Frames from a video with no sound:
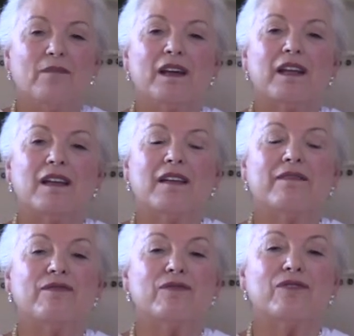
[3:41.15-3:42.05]
But
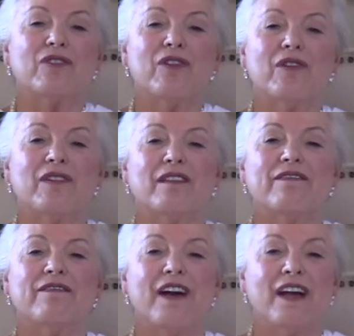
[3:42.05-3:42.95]
if you turn the
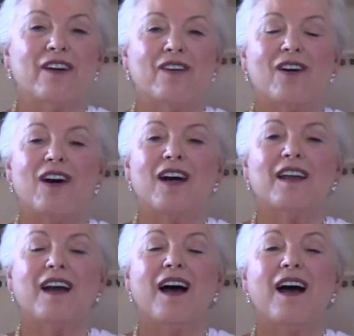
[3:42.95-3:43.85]
fire
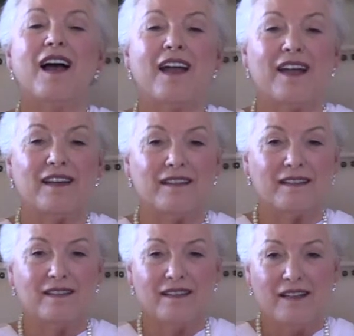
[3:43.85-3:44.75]
on high,
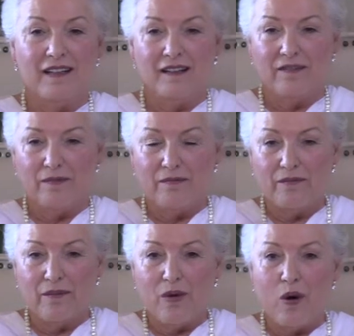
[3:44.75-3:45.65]
the
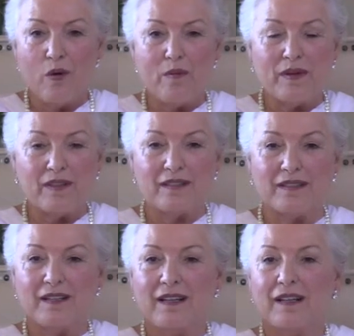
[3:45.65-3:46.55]

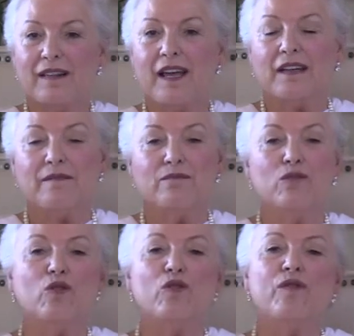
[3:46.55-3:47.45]
moment that it
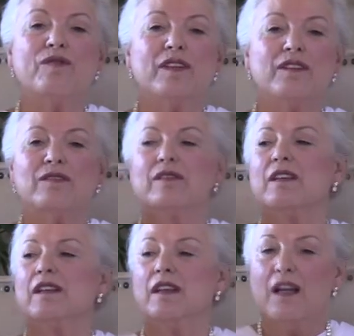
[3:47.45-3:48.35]
moves into
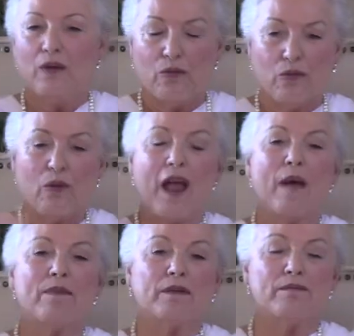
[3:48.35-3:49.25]
the
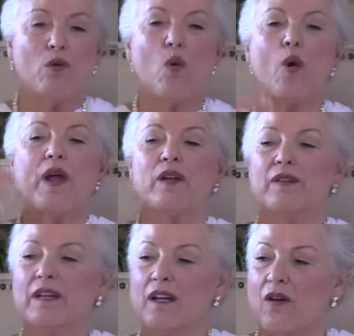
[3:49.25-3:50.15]
rapid
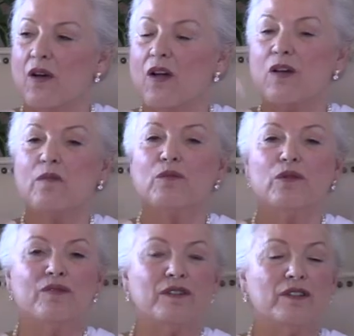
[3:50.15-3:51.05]
boil and it all
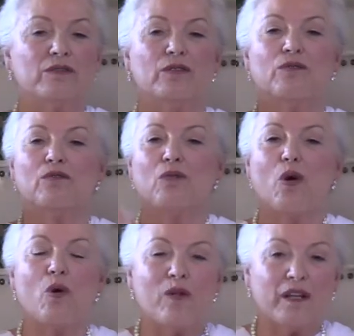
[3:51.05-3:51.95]
moves into a
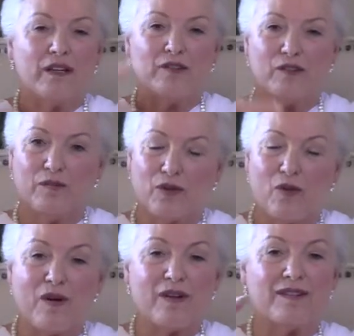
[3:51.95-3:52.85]
rolling
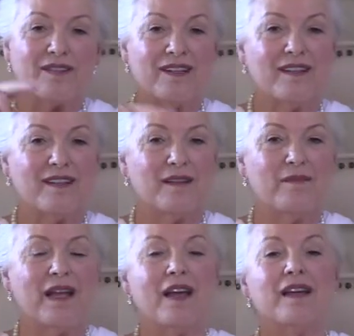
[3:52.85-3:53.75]
torus in the
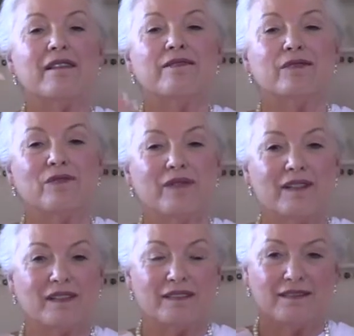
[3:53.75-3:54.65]
pan, if you
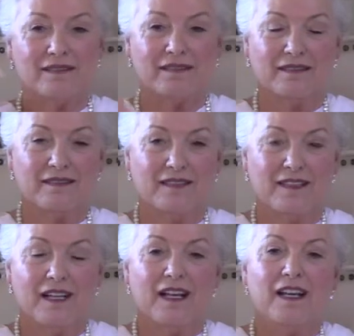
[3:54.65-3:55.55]
will,
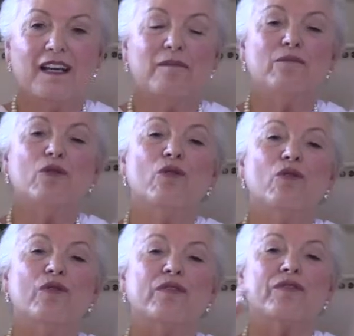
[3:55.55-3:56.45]
it
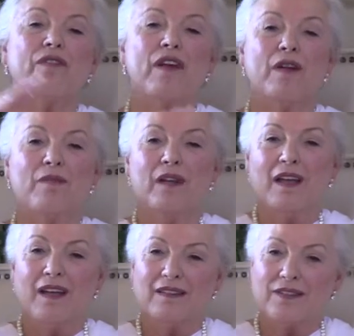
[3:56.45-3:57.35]
moves from
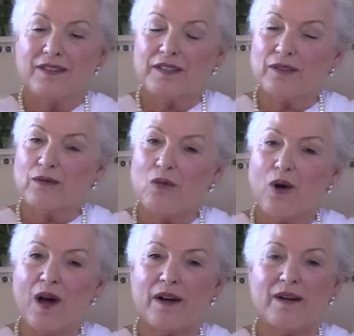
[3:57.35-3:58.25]
still
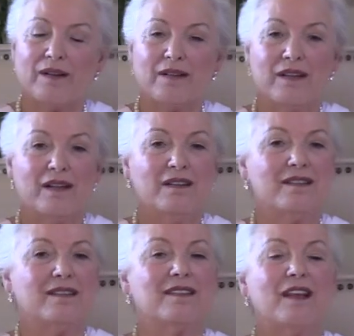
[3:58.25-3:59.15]
water
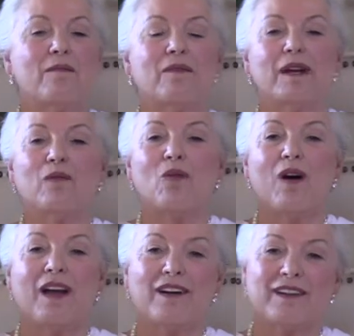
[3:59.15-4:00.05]
to simmering
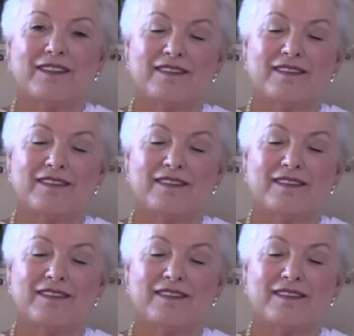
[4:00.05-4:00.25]
water